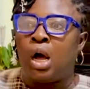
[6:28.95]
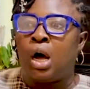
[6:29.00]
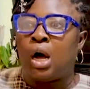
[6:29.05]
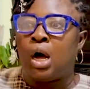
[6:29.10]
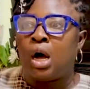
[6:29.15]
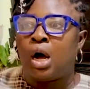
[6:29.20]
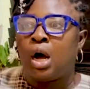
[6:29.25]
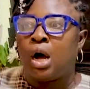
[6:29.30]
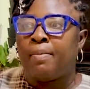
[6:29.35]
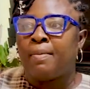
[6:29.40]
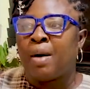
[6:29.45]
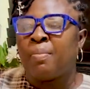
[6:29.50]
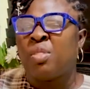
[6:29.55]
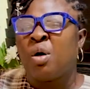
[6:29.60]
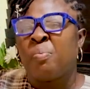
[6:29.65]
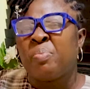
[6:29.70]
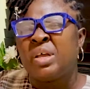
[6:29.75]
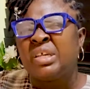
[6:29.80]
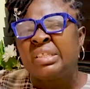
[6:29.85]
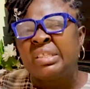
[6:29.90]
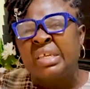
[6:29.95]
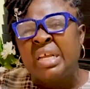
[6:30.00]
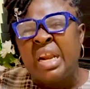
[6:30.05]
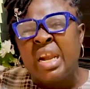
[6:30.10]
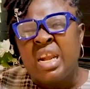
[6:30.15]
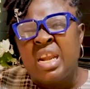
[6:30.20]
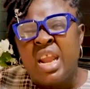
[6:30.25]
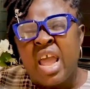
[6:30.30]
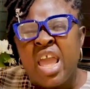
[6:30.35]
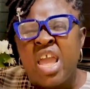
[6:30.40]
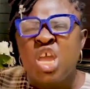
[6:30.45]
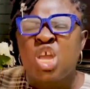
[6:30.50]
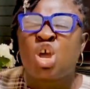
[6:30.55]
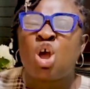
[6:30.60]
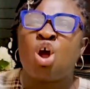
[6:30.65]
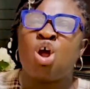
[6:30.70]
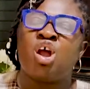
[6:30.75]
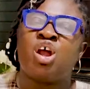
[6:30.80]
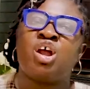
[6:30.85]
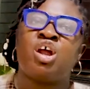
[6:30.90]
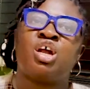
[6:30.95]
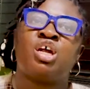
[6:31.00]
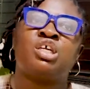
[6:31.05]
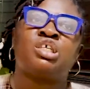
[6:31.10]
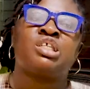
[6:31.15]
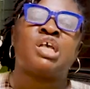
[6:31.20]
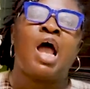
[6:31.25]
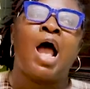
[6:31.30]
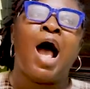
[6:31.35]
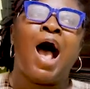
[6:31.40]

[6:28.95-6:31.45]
I'm not based in Lagos,